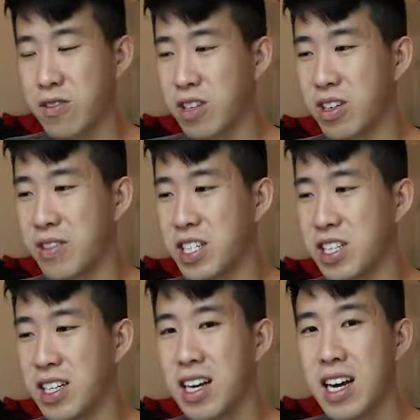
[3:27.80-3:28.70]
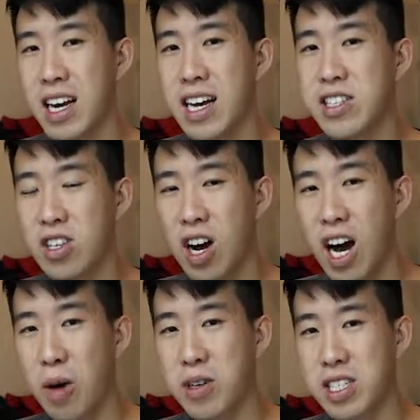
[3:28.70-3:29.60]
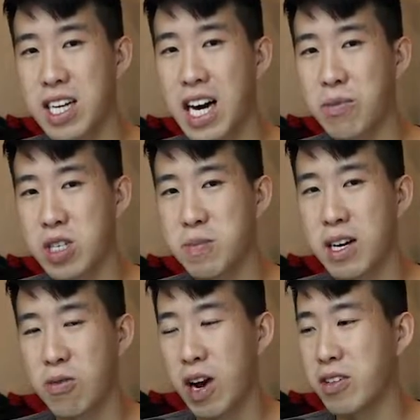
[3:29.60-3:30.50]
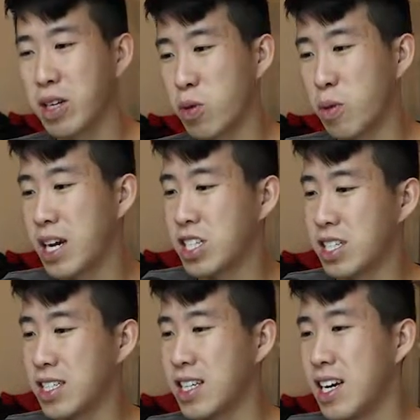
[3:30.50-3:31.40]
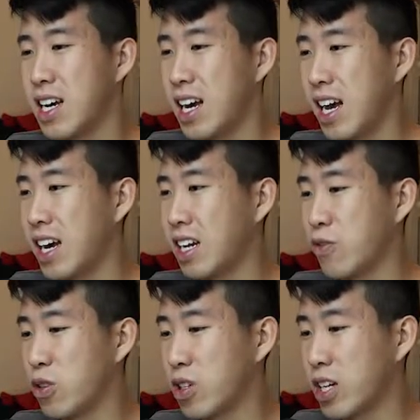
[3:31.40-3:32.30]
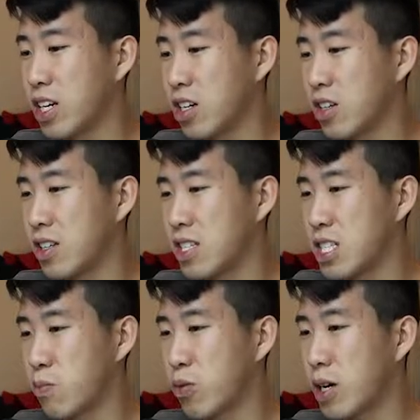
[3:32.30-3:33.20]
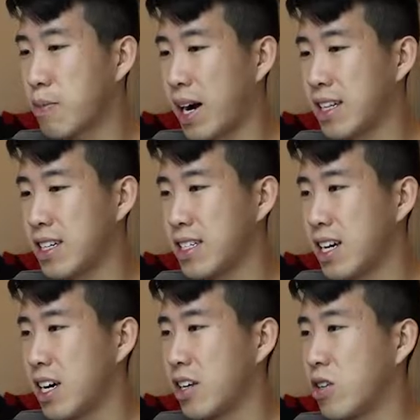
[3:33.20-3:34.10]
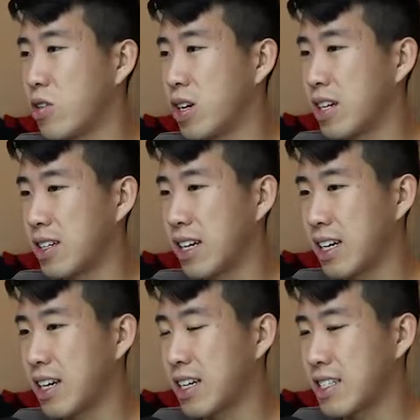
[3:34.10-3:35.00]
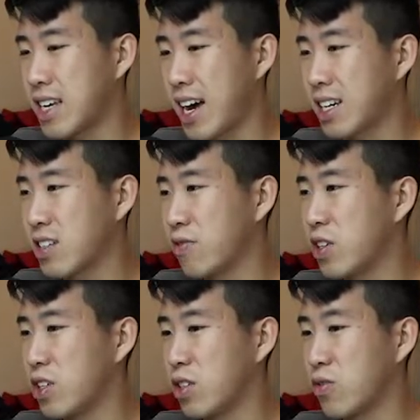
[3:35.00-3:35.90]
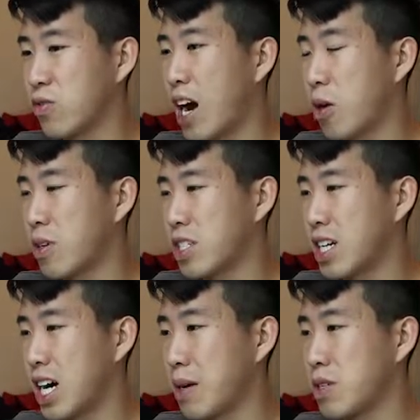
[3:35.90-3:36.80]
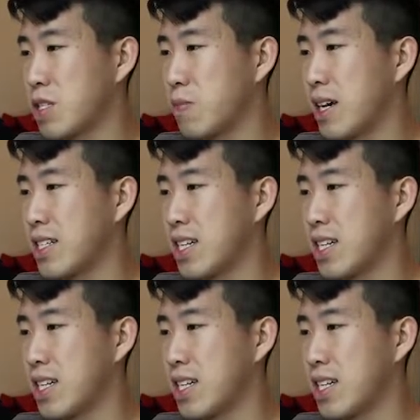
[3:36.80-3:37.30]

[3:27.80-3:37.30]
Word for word: the intervention and saw how much time was spent rounding per patient. And if you look here, this is pre-pilot. You can get an exact feel for how much time is spent